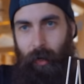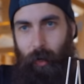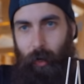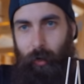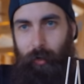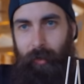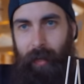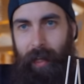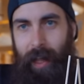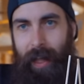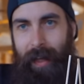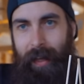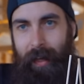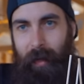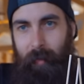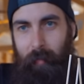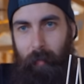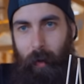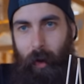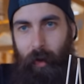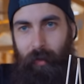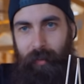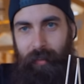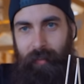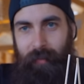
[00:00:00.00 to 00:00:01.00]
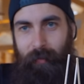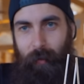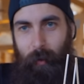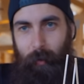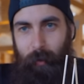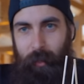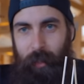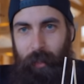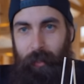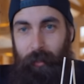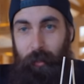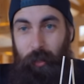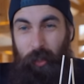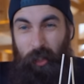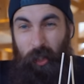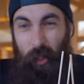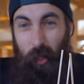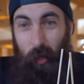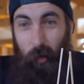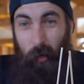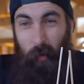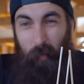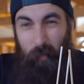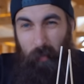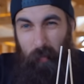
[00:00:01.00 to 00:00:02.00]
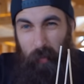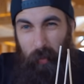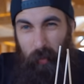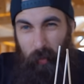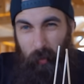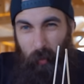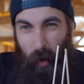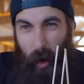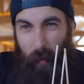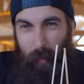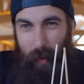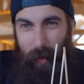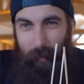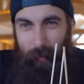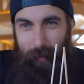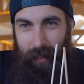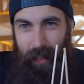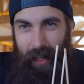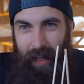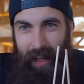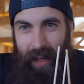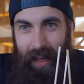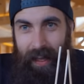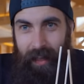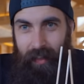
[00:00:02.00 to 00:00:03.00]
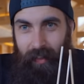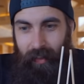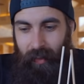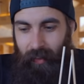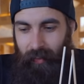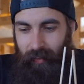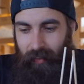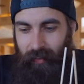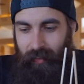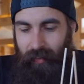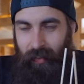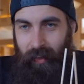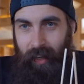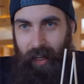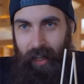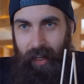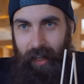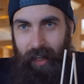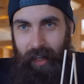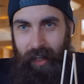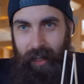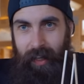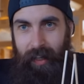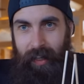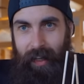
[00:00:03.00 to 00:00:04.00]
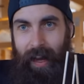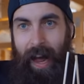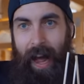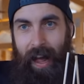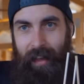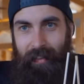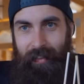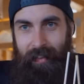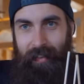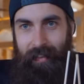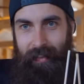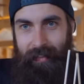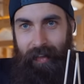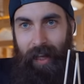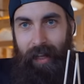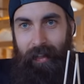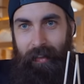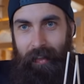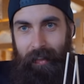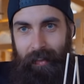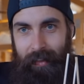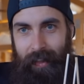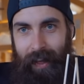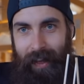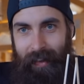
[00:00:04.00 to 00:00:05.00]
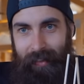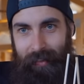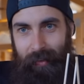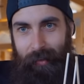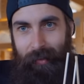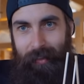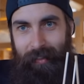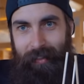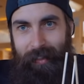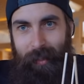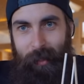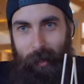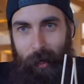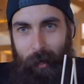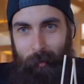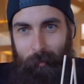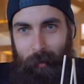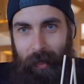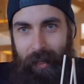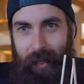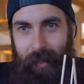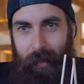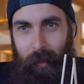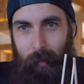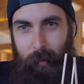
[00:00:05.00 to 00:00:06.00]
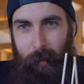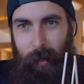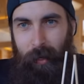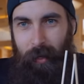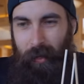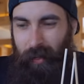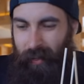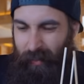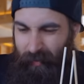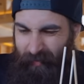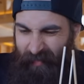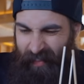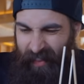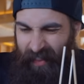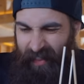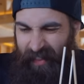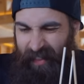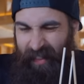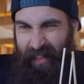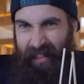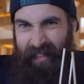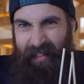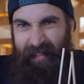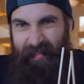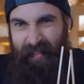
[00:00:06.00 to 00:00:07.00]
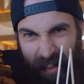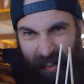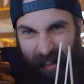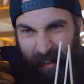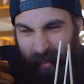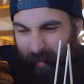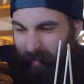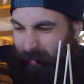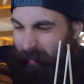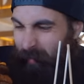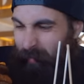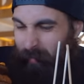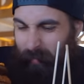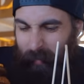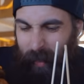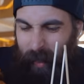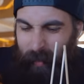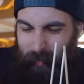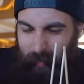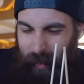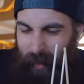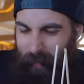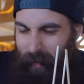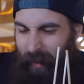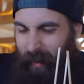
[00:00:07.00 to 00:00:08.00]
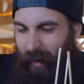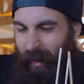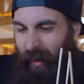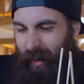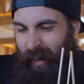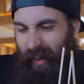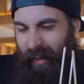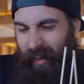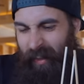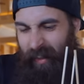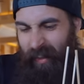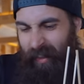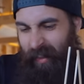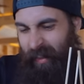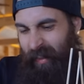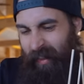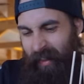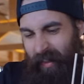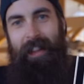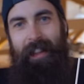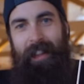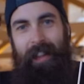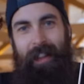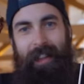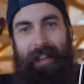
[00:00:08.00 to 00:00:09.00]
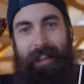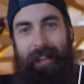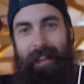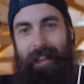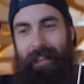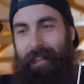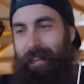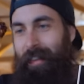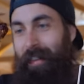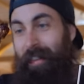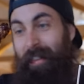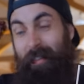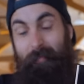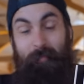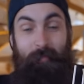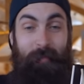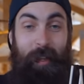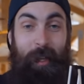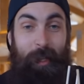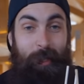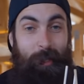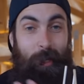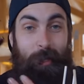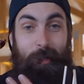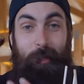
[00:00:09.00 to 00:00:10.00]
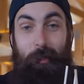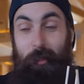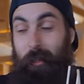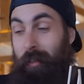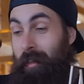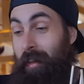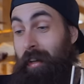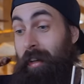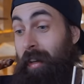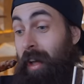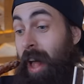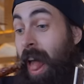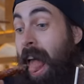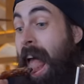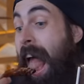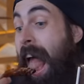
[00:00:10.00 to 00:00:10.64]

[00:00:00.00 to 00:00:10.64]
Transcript: Unlike most food challenges, you could probably eat this as intended, as a you know a regular burger. M maybe not. There's a, a sausage in there.